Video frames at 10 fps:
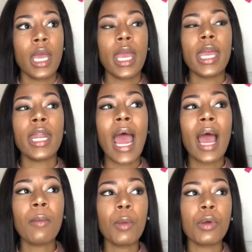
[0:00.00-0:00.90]
And
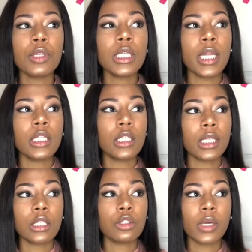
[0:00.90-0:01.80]
I'm a person that
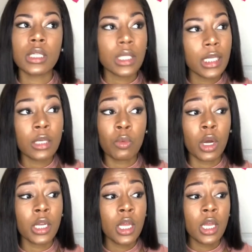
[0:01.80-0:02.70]
doesn't trust anyone.
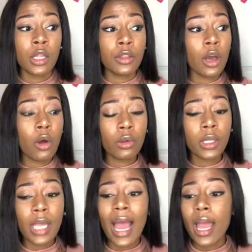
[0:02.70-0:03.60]

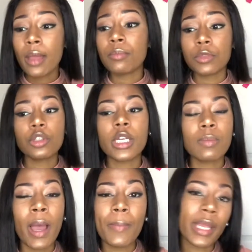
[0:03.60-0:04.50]
I trust
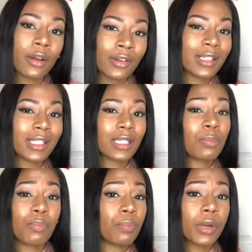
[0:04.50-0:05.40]
my parents. That's
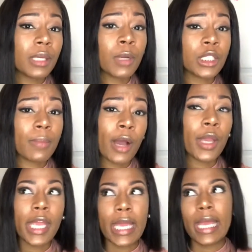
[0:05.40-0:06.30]
pretty much about
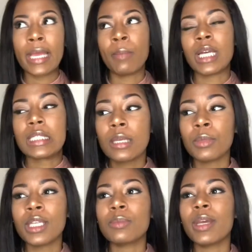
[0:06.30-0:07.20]
it, and my
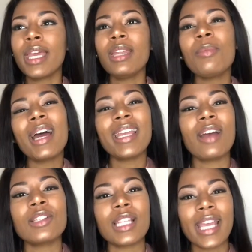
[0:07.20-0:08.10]
siblings. But anybody
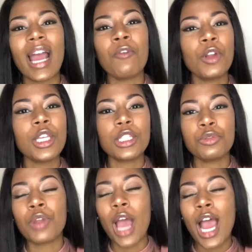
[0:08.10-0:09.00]
else, like, I really do
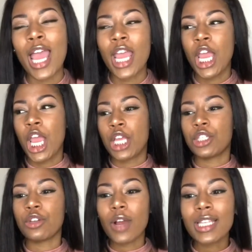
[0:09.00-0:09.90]
not
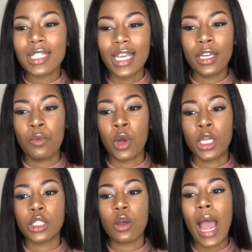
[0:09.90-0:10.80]
trust anyone.
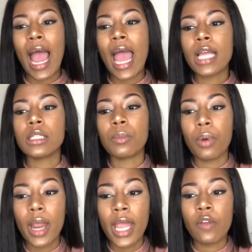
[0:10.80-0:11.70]
So I had to
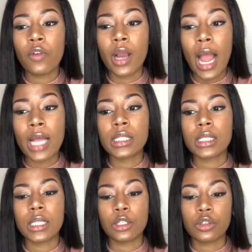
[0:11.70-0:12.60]
pray for God to
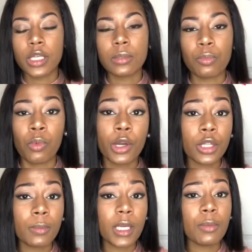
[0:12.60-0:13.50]
send
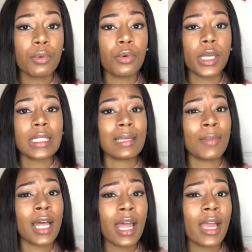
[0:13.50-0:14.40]
trustworthy people into
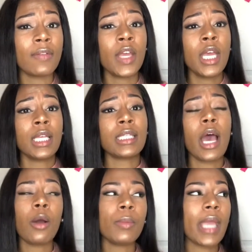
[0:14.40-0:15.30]
my life to
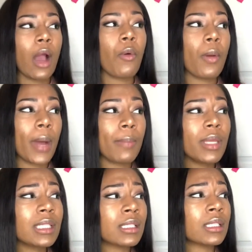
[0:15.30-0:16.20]
help me out with my
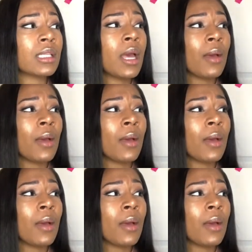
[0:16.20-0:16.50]
business.